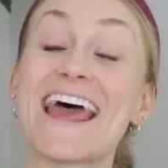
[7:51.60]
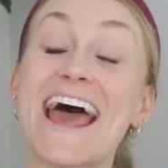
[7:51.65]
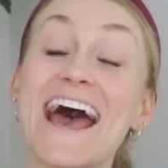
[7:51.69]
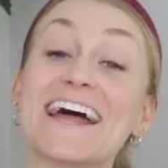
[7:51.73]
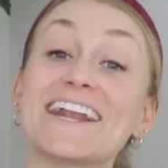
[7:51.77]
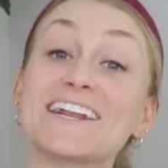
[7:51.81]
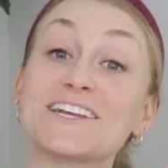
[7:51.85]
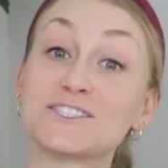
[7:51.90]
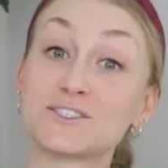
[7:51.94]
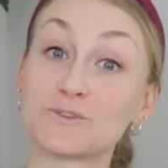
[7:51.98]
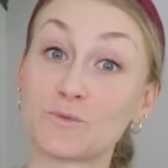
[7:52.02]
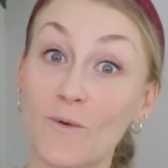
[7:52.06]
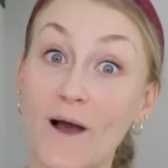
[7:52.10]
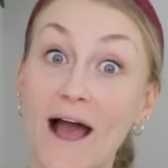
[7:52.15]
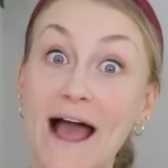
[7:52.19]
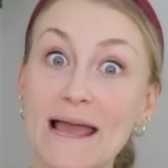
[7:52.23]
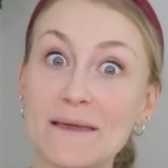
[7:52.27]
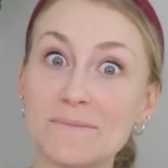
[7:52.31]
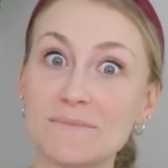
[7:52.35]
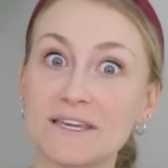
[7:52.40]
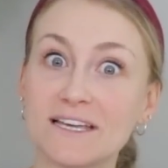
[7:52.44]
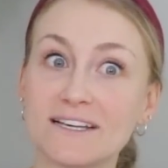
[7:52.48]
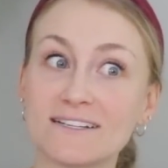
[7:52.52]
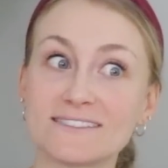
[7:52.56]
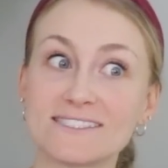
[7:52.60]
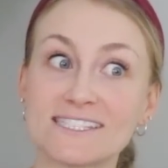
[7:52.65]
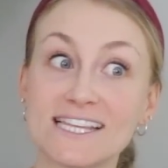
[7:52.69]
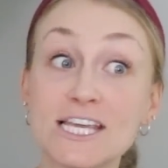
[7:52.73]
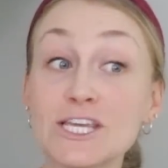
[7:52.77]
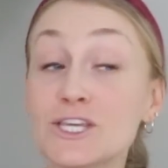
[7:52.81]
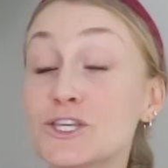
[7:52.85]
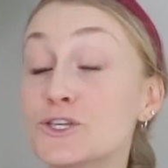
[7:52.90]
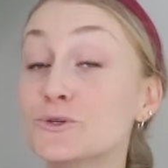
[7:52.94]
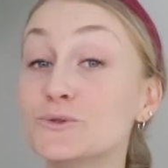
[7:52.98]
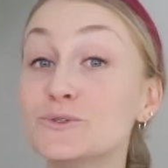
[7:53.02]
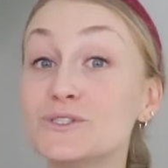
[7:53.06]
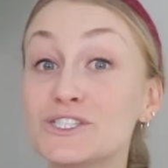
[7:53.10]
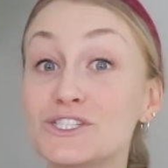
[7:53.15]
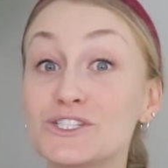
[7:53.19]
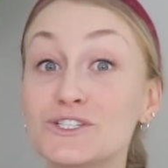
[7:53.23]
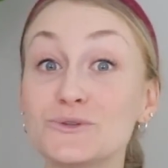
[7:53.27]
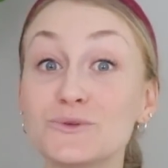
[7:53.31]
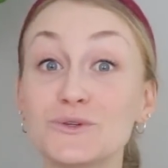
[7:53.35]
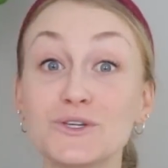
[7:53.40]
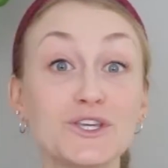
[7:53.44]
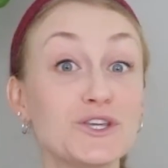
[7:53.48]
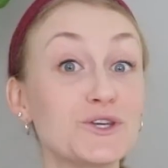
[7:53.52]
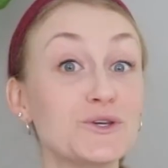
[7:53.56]
That is why, because they used
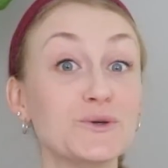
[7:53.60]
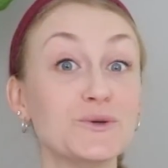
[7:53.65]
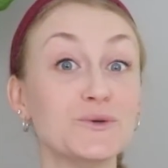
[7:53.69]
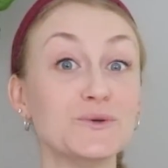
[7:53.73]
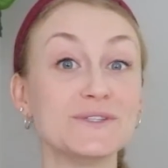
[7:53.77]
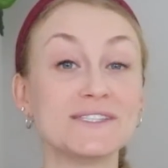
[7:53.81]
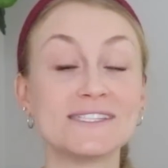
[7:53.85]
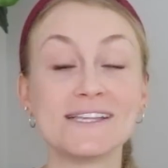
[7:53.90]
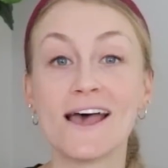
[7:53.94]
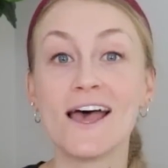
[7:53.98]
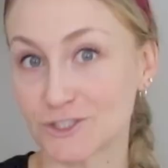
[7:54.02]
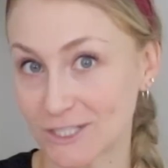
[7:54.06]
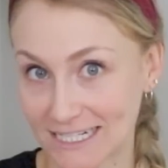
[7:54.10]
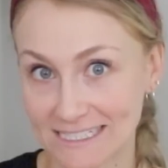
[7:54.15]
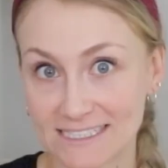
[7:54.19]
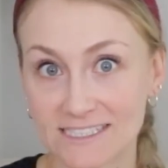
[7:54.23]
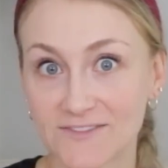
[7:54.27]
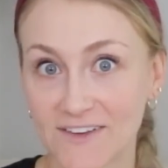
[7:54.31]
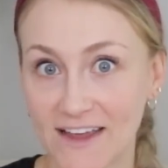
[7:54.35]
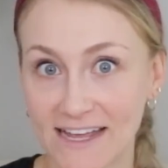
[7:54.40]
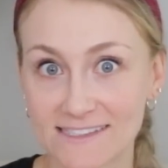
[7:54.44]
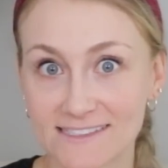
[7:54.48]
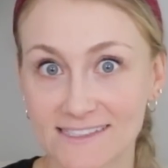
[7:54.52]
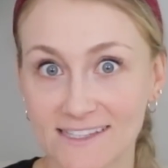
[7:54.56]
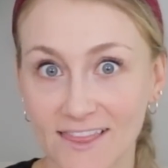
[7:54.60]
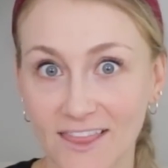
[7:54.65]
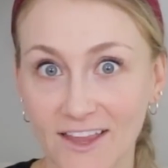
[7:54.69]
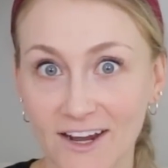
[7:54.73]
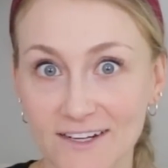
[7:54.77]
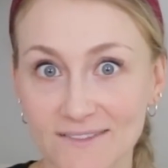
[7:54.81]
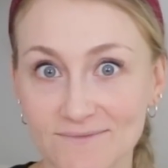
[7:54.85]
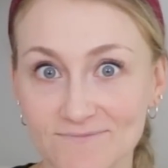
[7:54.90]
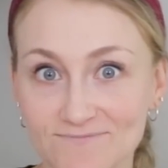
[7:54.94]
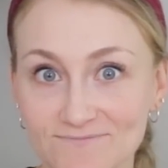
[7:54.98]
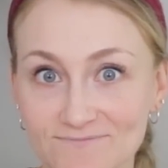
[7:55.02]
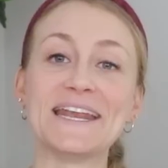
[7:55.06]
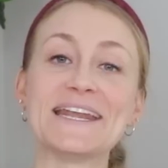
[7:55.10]
to use trans fats in there.